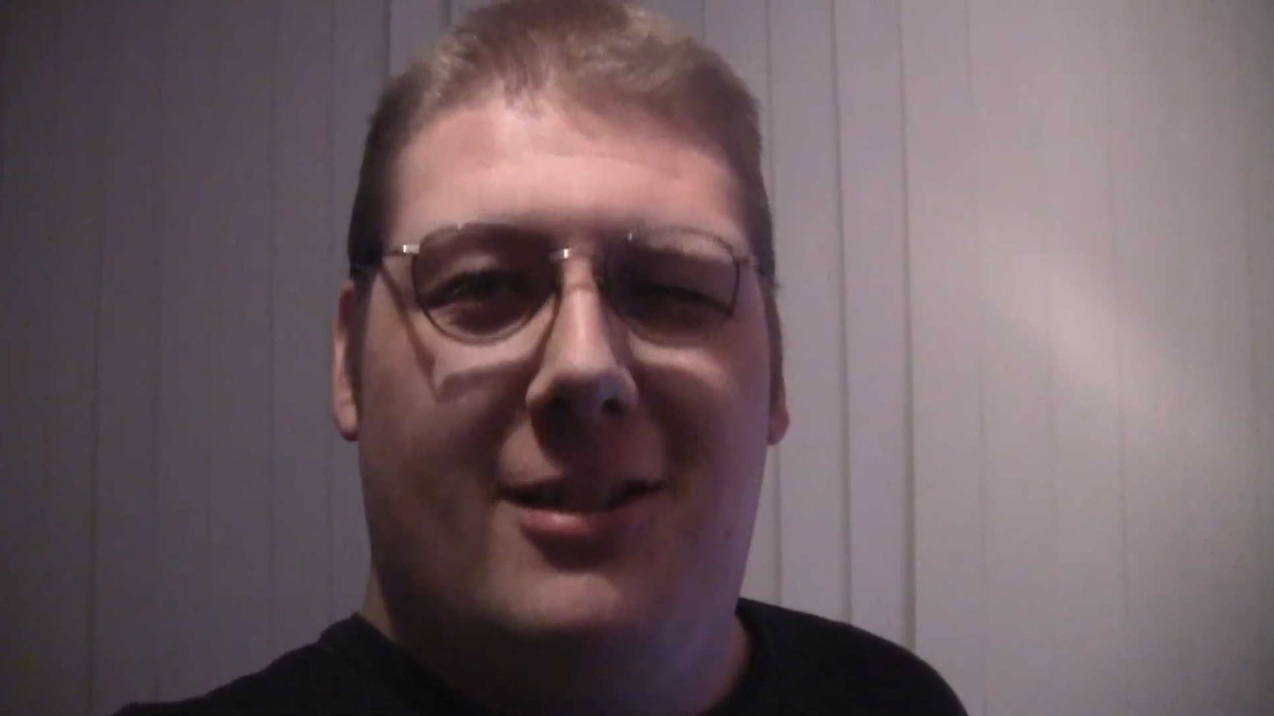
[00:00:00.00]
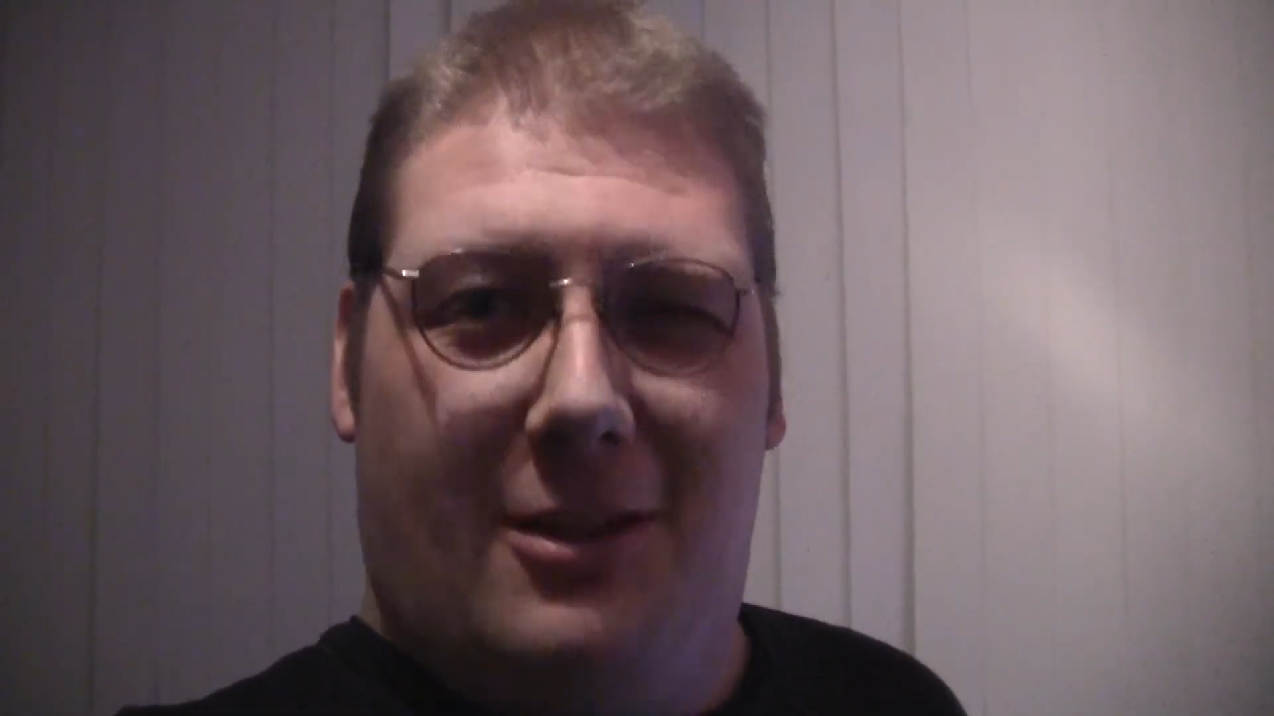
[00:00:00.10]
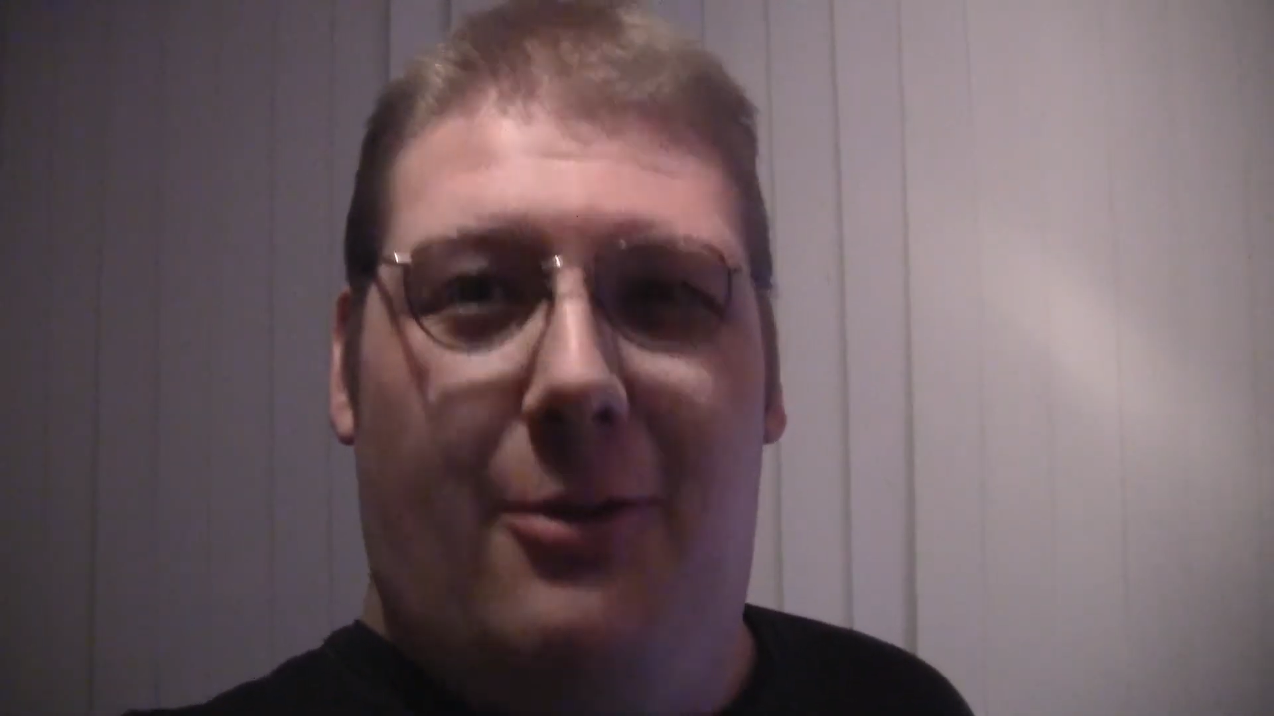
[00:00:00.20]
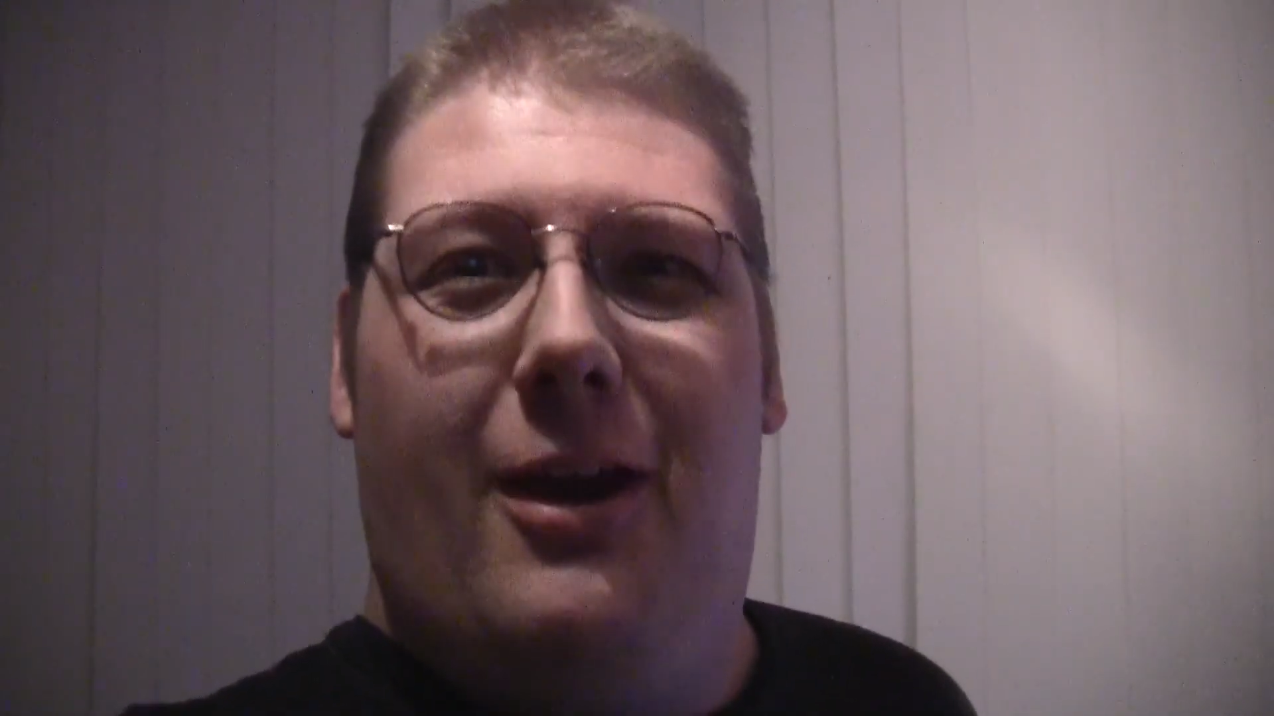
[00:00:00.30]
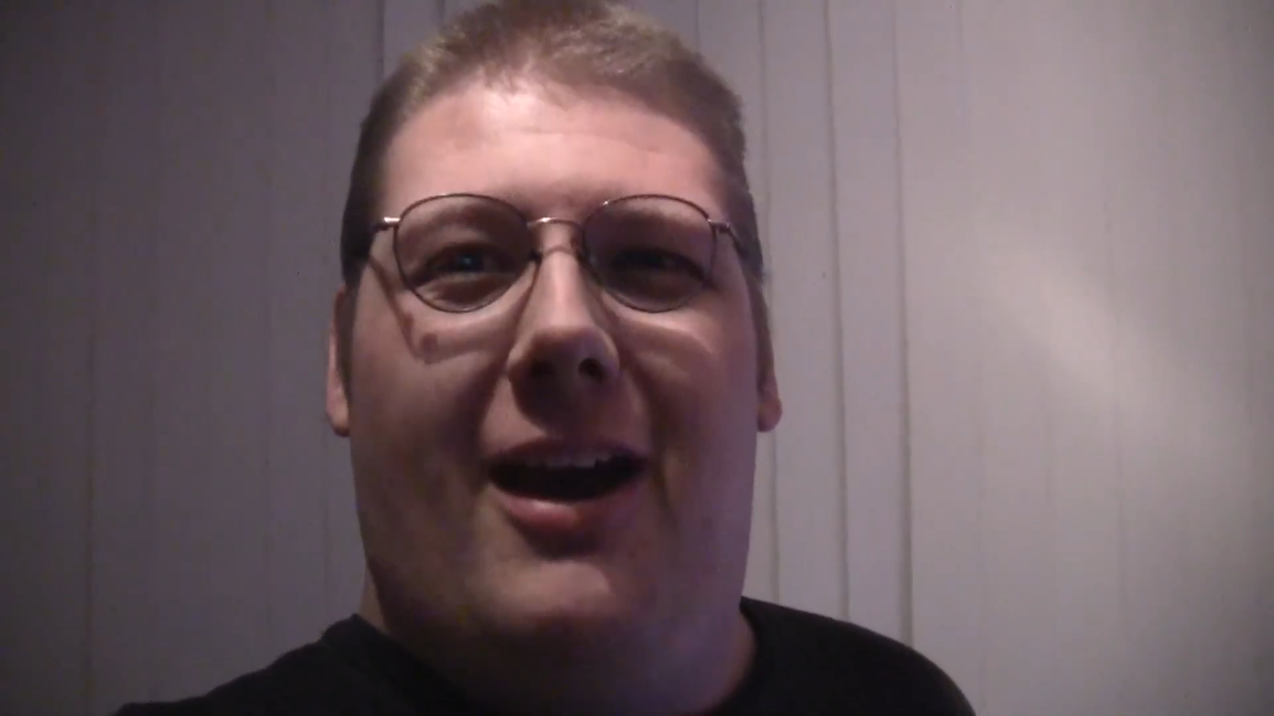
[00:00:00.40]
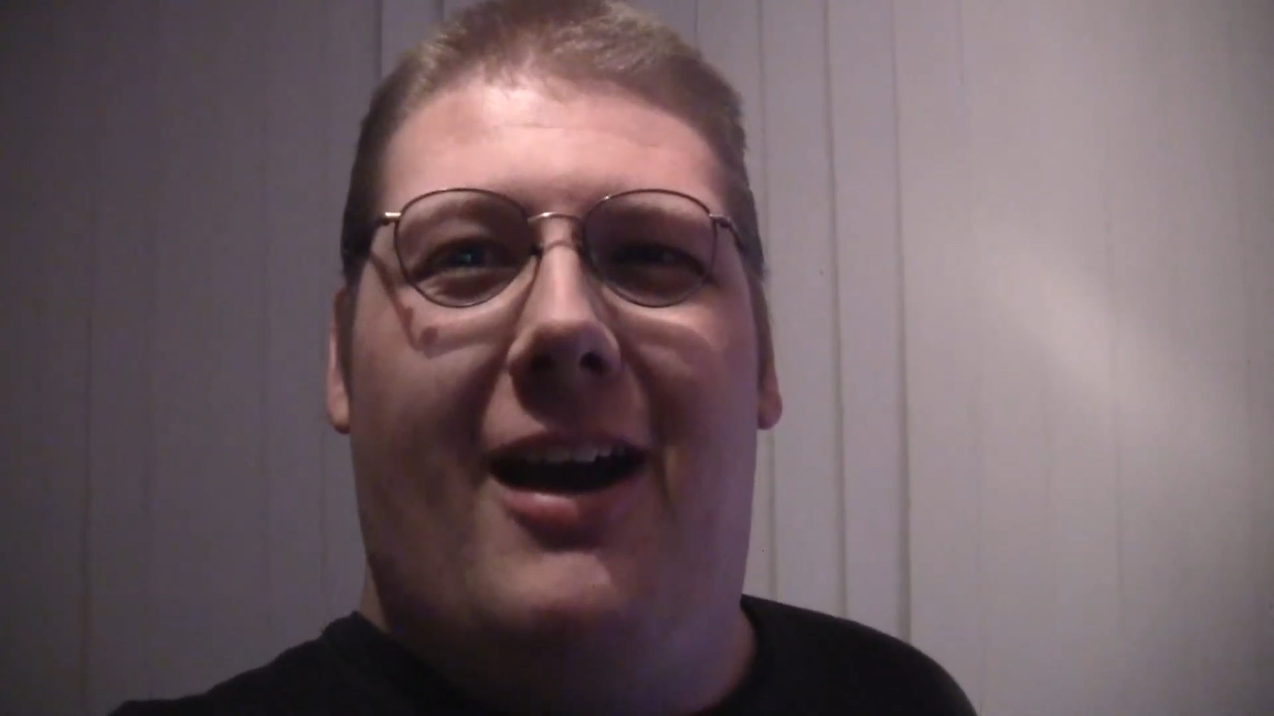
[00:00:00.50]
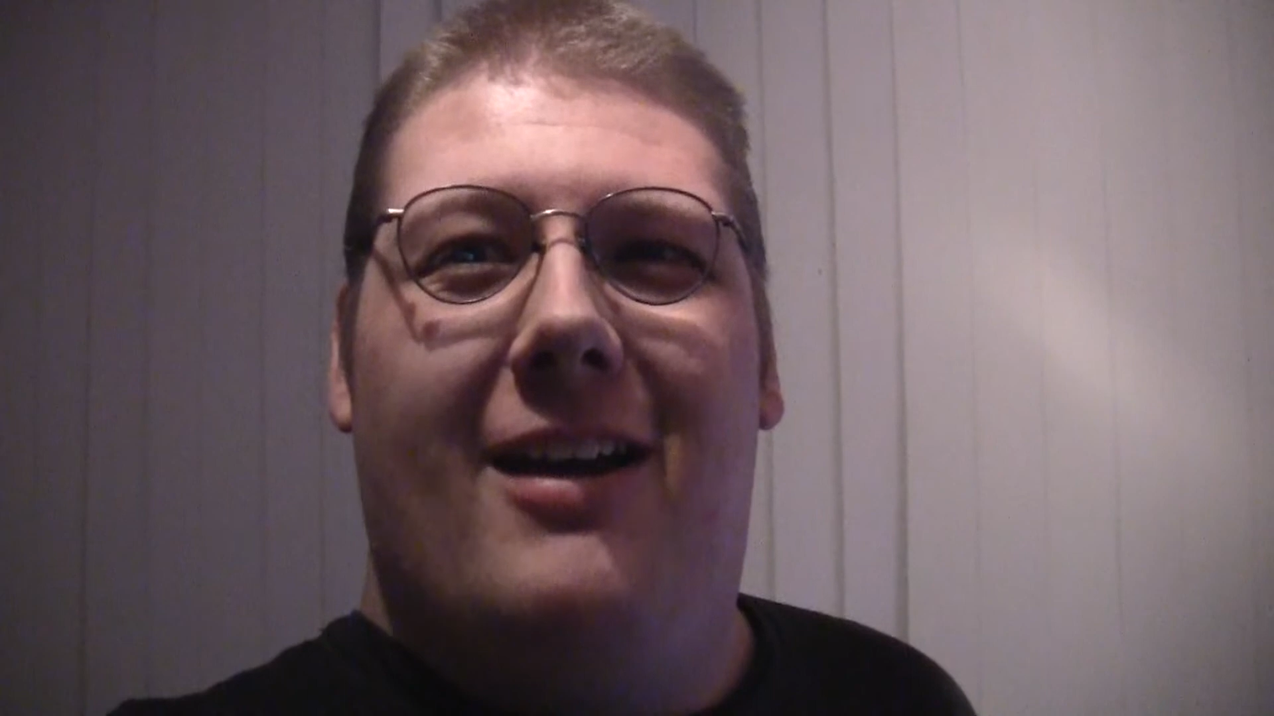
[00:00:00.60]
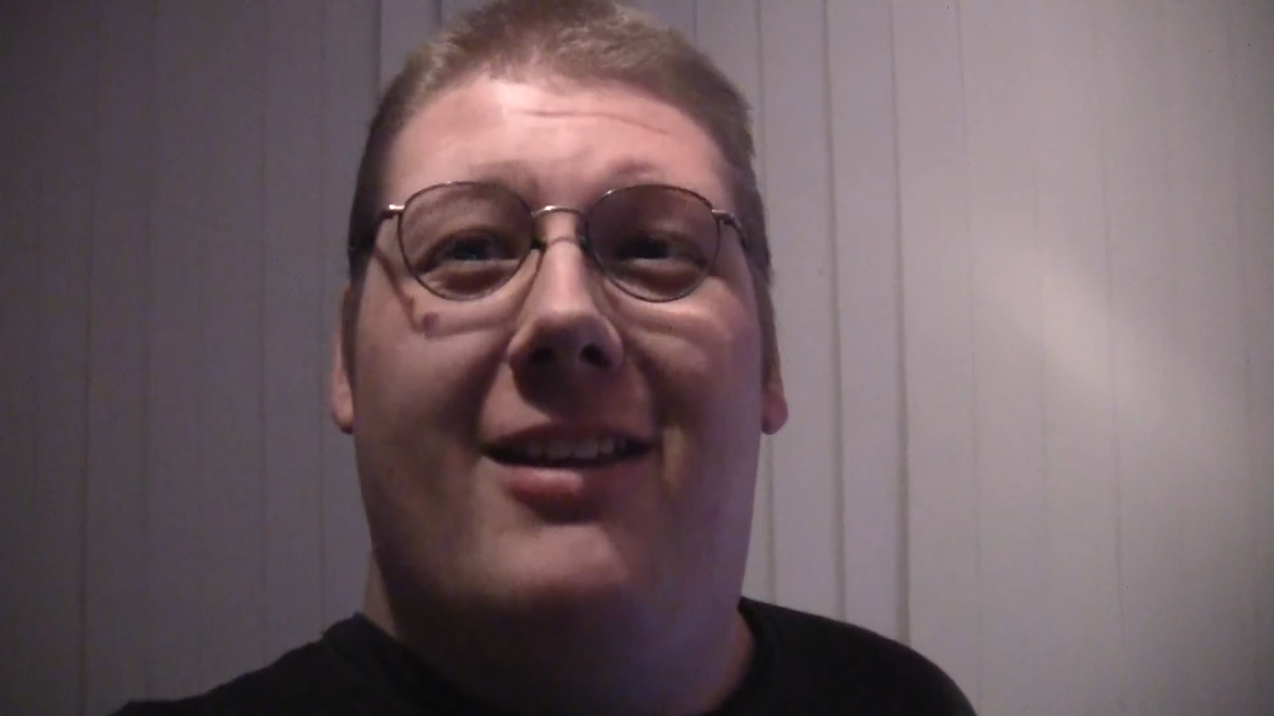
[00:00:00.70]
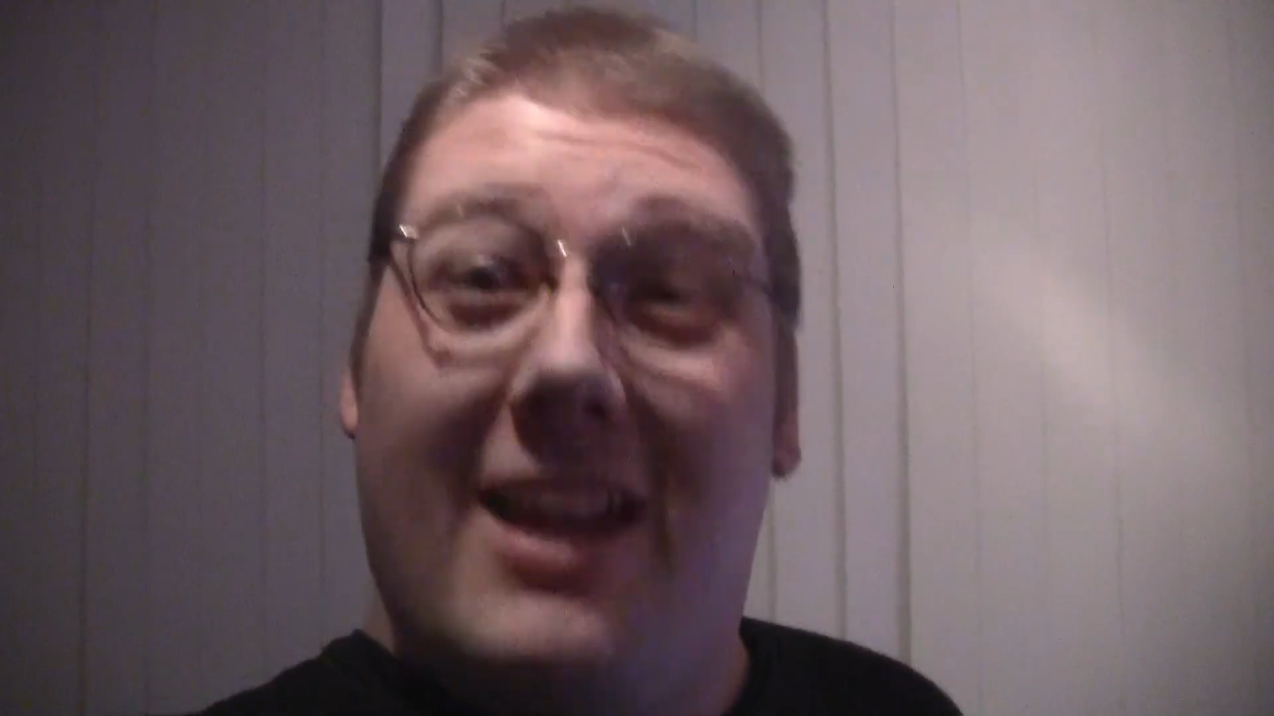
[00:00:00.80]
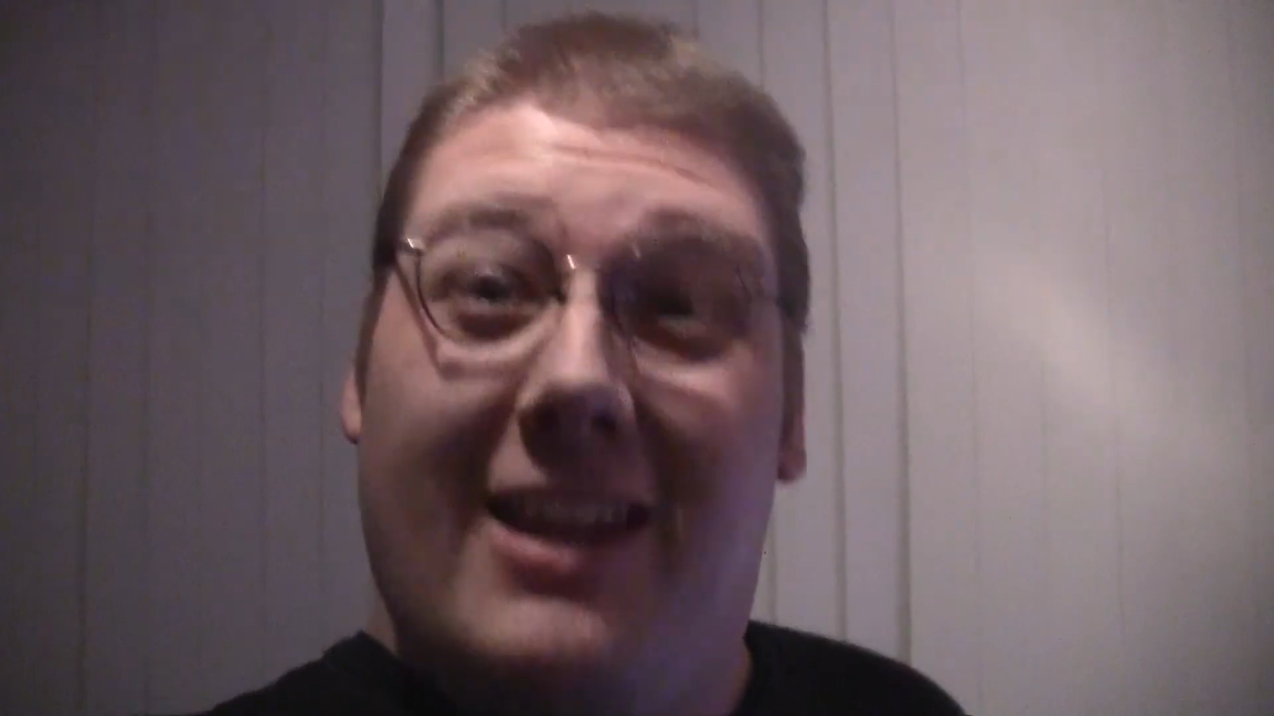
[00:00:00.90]
So
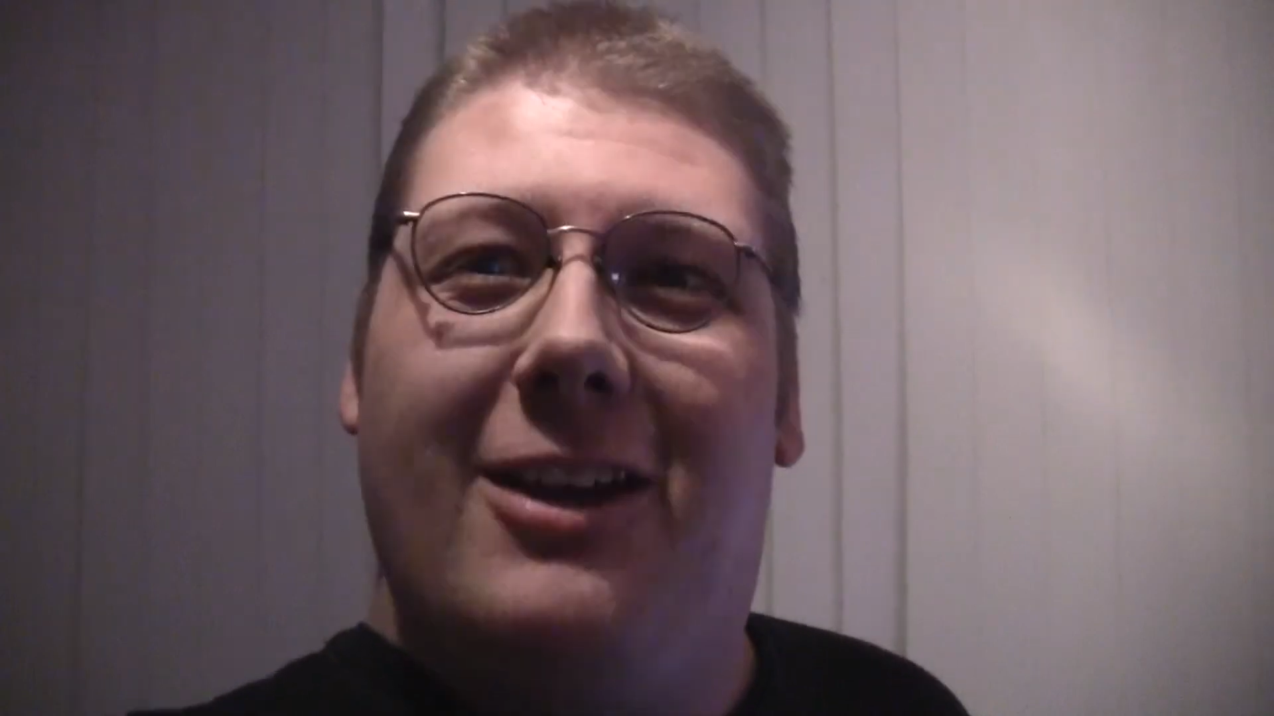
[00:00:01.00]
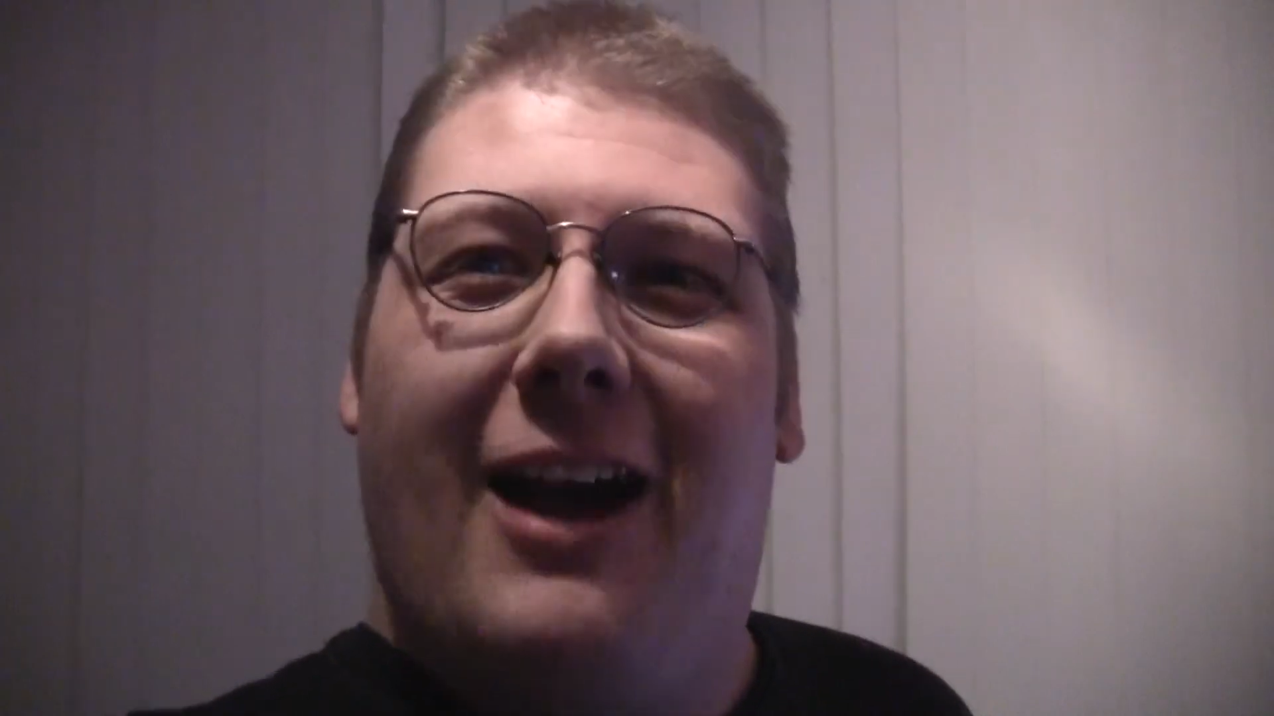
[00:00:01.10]
thank